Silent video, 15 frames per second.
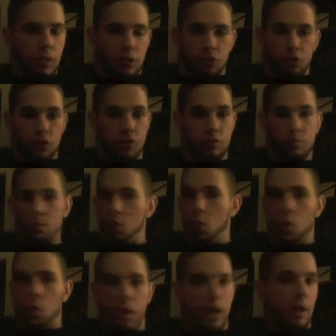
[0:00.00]
it's just,
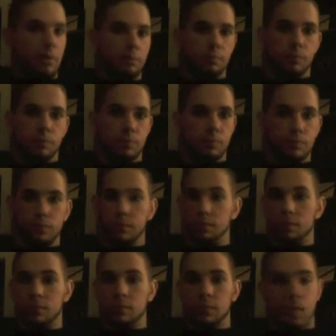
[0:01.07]
okay,
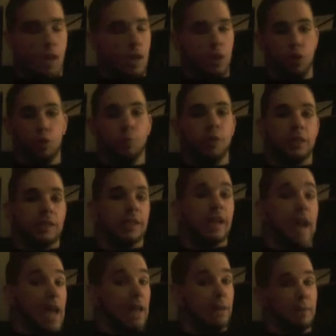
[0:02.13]
you picked a
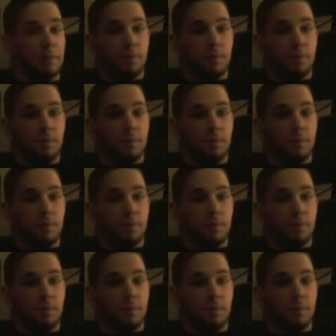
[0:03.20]
guy.